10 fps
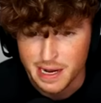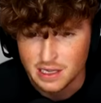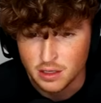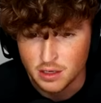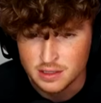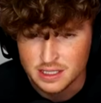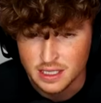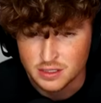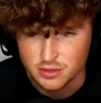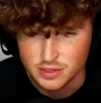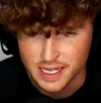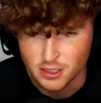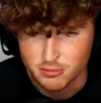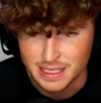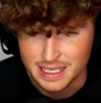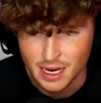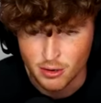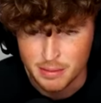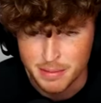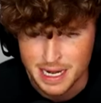My long tentacles help me
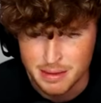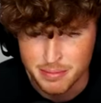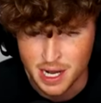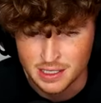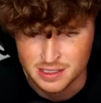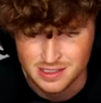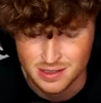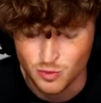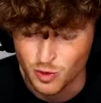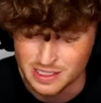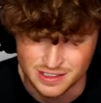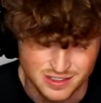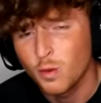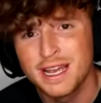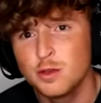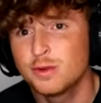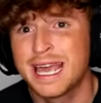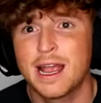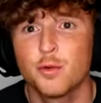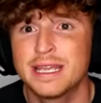carry many boxes at once. Why are you
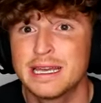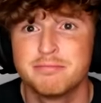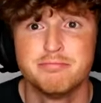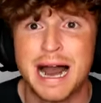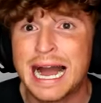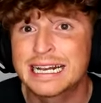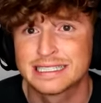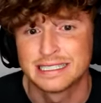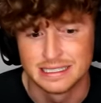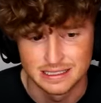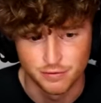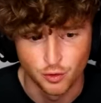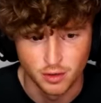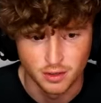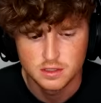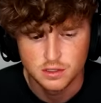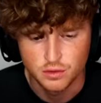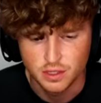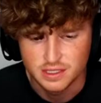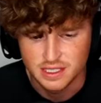carrying boxes for?
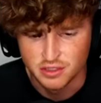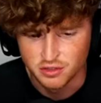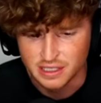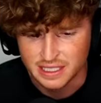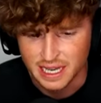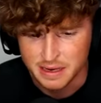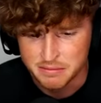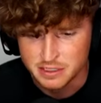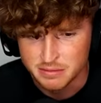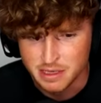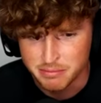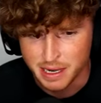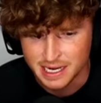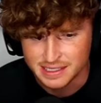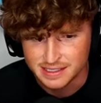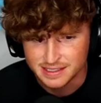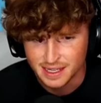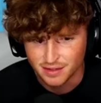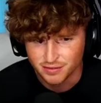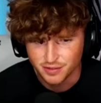So the dinner came to me by
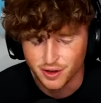itself.